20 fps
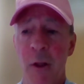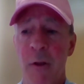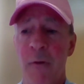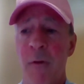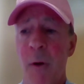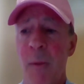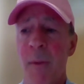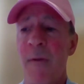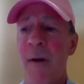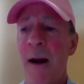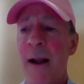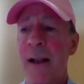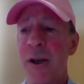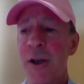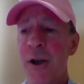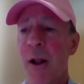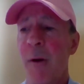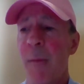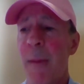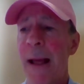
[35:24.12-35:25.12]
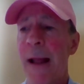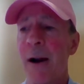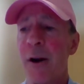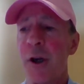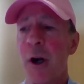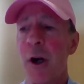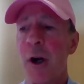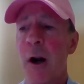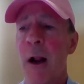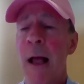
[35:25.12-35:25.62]
the former Viking general
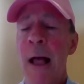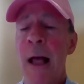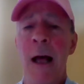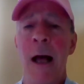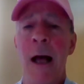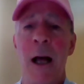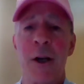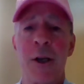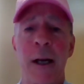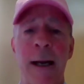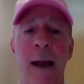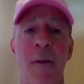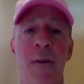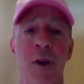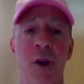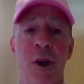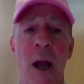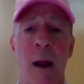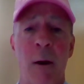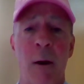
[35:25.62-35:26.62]
manager. Check out the John